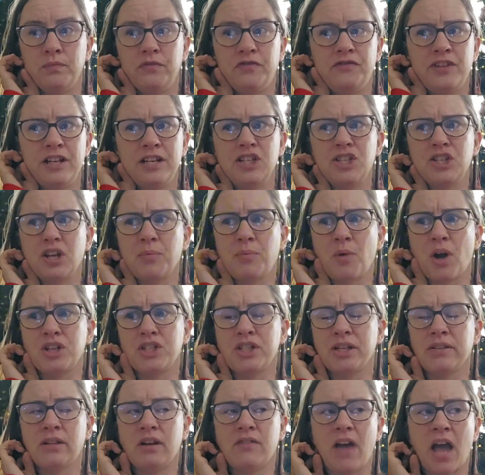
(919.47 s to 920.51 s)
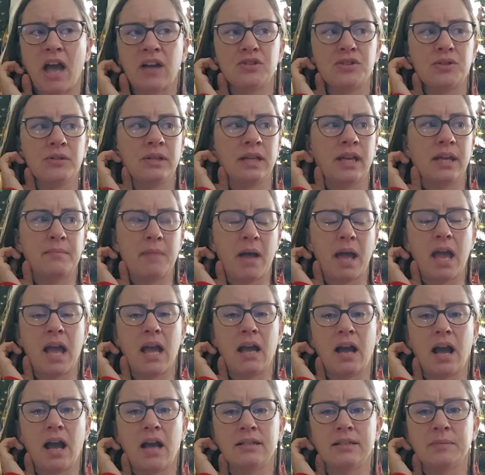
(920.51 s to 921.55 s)
finished up watching Love Actually, and my
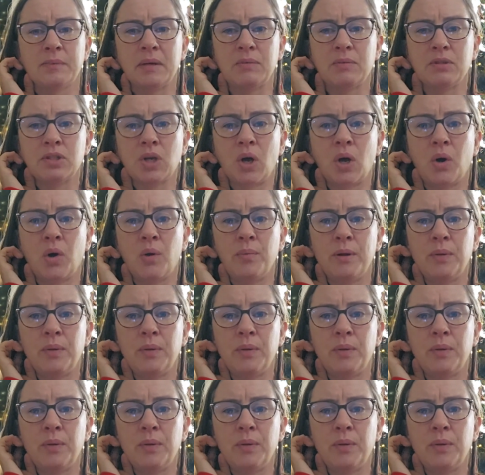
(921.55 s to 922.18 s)
husband was home,